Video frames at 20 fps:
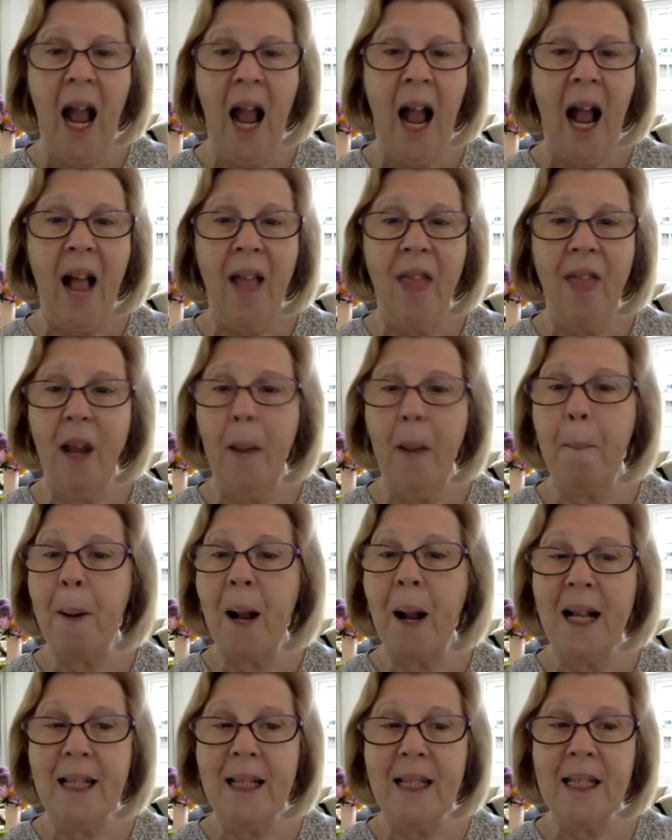And then in
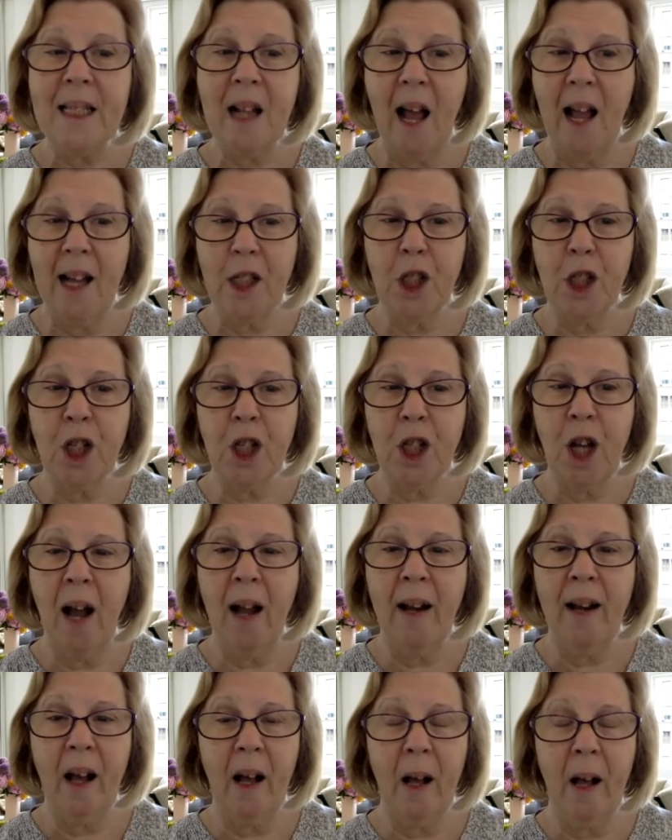places like
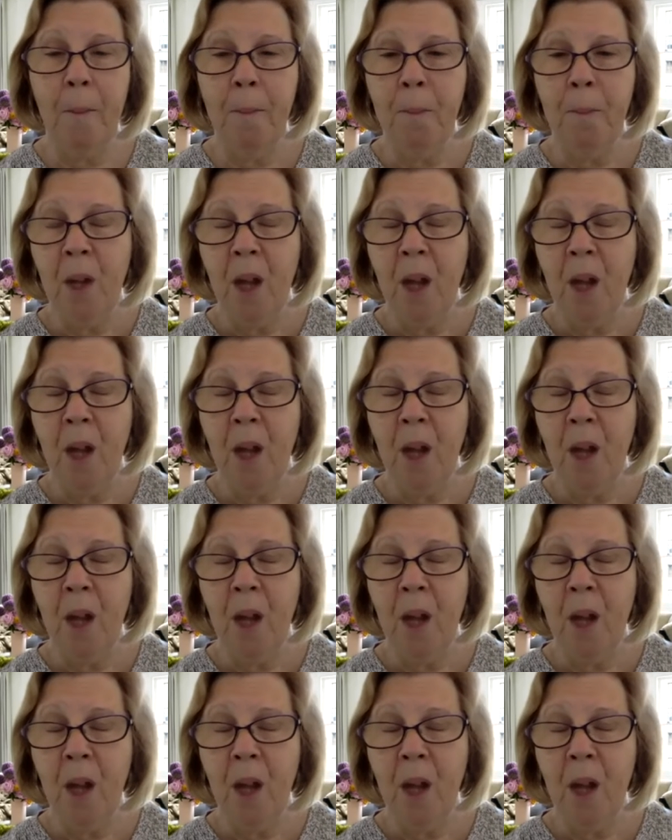China,